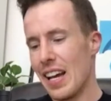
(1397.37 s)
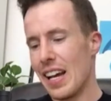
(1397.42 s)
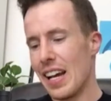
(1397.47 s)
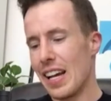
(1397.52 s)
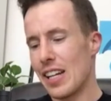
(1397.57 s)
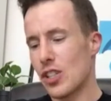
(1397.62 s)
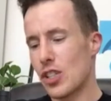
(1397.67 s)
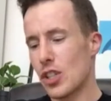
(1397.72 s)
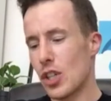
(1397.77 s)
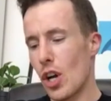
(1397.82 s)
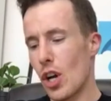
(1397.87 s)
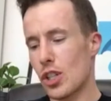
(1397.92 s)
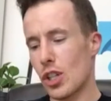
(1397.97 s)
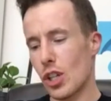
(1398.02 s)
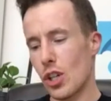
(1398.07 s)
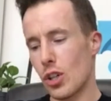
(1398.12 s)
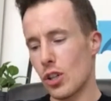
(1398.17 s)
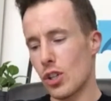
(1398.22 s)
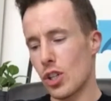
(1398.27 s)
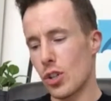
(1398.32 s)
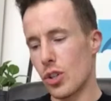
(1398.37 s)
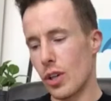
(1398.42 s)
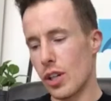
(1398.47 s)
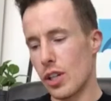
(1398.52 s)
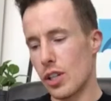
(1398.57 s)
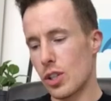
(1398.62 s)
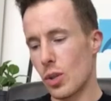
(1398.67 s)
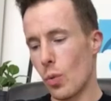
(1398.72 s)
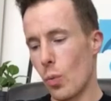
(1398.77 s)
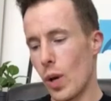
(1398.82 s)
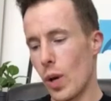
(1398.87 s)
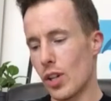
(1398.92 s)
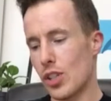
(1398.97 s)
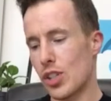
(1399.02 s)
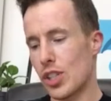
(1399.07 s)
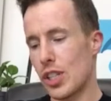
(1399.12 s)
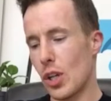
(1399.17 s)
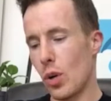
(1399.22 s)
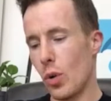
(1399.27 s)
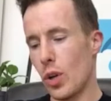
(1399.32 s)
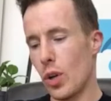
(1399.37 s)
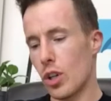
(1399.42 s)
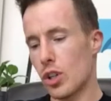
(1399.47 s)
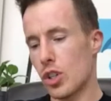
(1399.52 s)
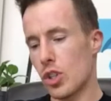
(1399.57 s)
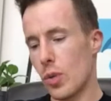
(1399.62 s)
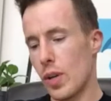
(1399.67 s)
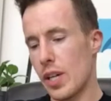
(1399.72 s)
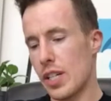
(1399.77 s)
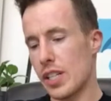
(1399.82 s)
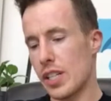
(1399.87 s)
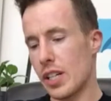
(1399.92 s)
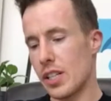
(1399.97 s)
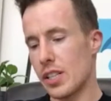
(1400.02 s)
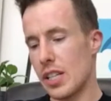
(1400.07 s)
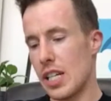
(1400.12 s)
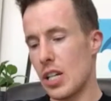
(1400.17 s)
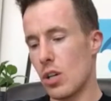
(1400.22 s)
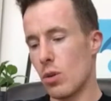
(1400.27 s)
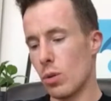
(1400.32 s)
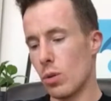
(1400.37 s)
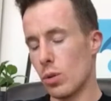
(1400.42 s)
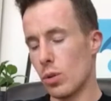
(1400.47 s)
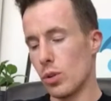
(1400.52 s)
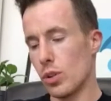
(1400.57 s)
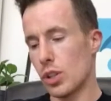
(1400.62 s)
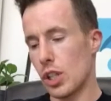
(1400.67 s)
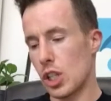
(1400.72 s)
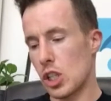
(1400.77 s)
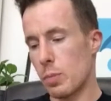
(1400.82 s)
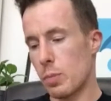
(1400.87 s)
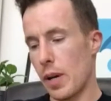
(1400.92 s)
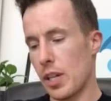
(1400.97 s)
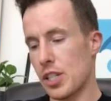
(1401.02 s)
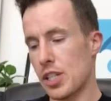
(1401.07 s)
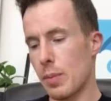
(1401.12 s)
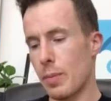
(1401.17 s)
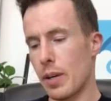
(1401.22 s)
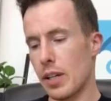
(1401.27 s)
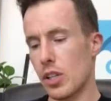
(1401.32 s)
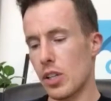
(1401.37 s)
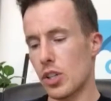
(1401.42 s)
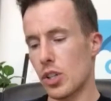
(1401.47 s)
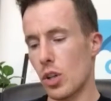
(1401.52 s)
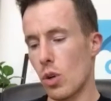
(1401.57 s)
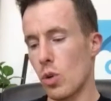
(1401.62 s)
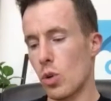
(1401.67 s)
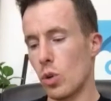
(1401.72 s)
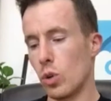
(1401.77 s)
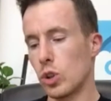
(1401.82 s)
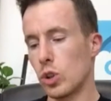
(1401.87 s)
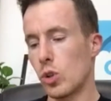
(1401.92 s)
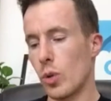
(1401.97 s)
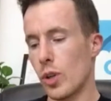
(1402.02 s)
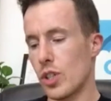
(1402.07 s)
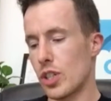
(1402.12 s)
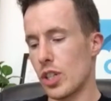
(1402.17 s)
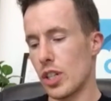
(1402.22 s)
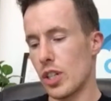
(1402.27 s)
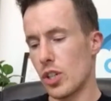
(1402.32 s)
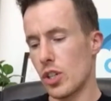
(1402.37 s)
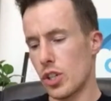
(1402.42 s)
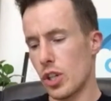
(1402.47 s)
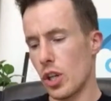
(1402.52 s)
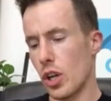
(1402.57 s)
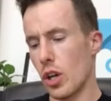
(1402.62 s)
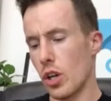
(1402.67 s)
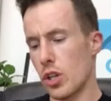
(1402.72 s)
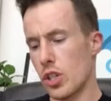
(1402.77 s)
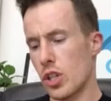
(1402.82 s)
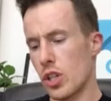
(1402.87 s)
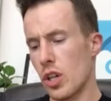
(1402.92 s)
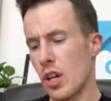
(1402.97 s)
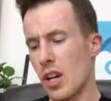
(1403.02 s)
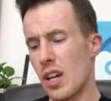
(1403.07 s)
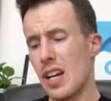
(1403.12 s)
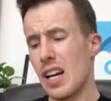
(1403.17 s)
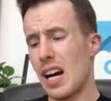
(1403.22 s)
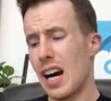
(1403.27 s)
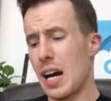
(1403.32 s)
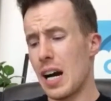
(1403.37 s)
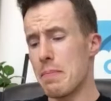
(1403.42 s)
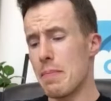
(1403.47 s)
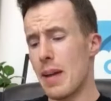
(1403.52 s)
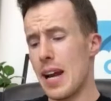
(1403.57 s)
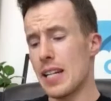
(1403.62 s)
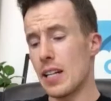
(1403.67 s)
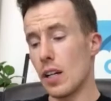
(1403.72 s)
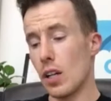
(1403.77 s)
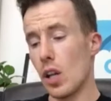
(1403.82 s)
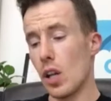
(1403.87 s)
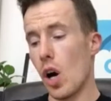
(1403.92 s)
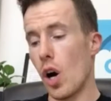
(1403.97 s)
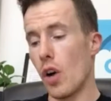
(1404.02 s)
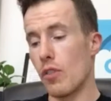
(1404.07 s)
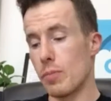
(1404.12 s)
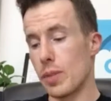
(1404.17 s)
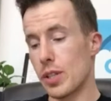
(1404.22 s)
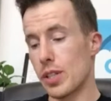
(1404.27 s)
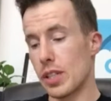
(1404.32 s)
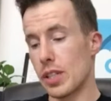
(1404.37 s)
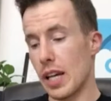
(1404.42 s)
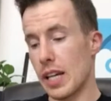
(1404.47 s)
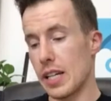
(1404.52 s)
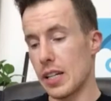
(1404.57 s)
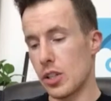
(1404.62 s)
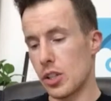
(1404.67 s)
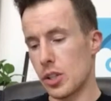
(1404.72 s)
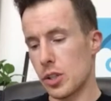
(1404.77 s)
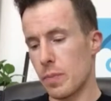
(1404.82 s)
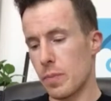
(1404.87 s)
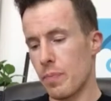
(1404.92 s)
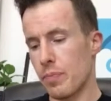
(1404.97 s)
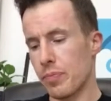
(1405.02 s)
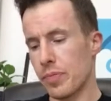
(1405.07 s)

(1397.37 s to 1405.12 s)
In certain countries, we are still not treated as equals, especially by the so-called Christian church. I made a lot of mistakes.